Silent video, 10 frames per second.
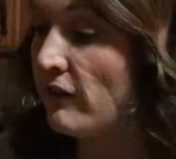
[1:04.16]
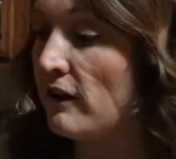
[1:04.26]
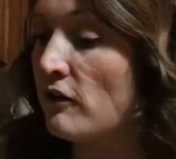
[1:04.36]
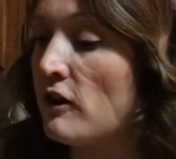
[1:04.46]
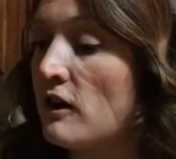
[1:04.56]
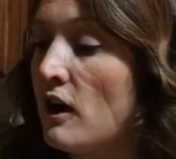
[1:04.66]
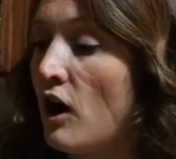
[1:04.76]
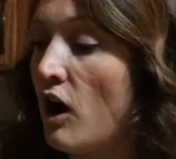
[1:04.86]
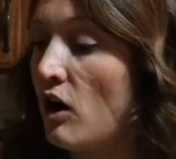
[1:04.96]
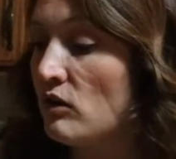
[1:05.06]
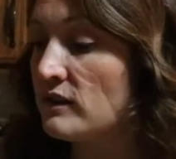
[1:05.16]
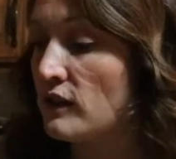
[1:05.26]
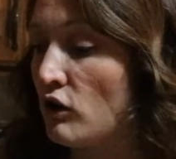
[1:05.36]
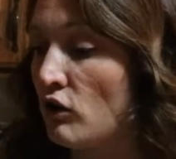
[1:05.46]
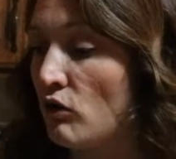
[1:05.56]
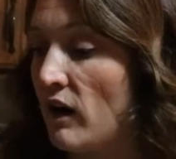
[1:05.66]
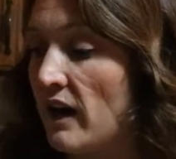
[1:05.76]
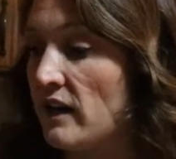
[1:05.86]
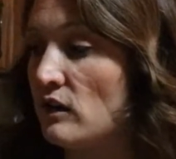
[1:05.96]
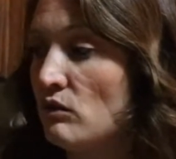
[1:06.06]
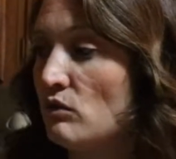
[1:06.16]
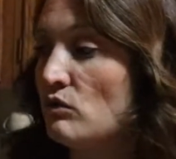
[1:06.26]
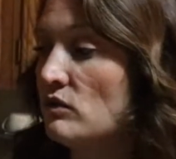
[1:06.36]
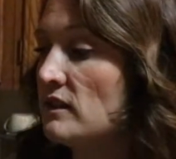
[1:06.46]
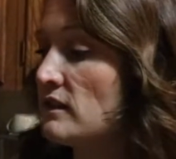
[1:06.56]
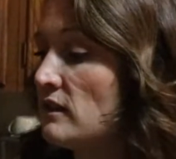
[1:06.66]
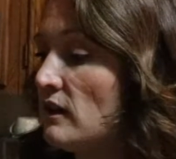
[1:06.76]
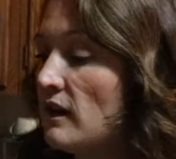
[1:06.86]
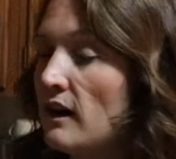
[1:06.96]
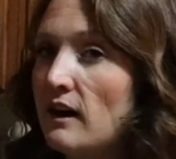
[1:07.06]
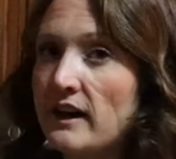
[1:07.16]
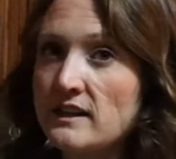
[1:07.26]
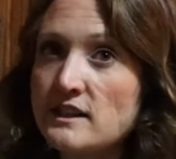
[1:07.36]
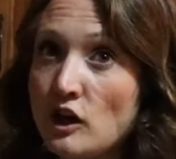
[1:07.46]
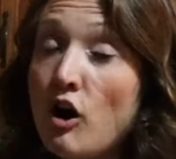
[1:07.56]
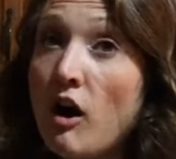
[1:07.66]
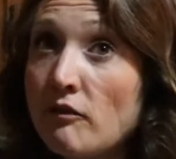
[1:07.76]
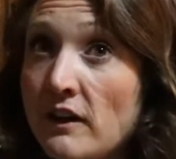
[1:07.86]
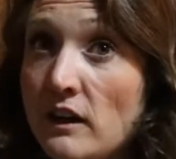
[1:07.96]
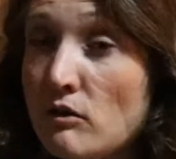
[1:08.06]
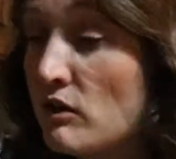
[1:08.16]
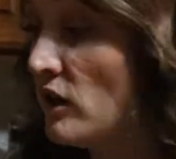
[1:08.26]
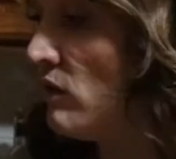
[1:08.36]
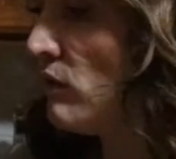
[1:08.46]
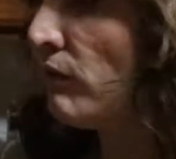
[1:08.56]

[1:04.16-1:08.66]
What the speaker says: flavor. Also, I use instant coffee. You can use